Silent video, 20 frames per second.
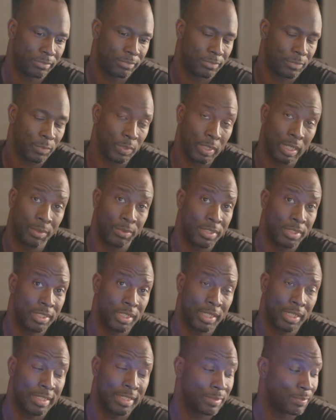what I would
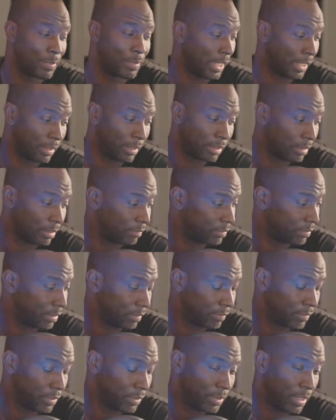say is, man, if,
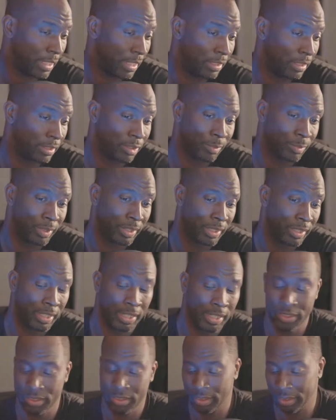if you got a little bit of
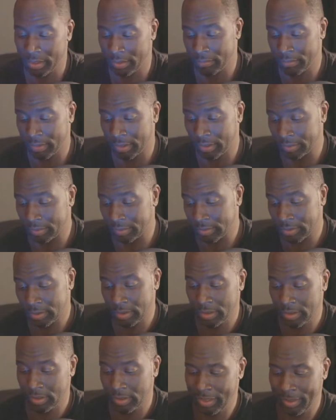cash laying around,
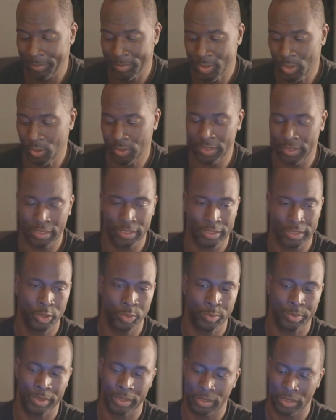I'm talking a little
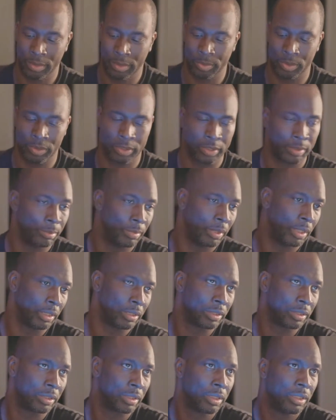bit, couple hundred
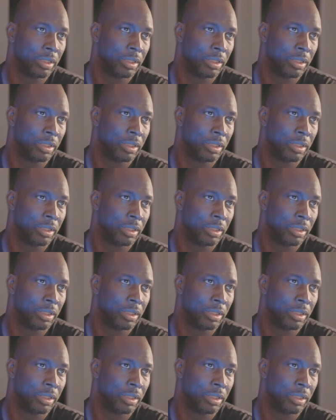bucks.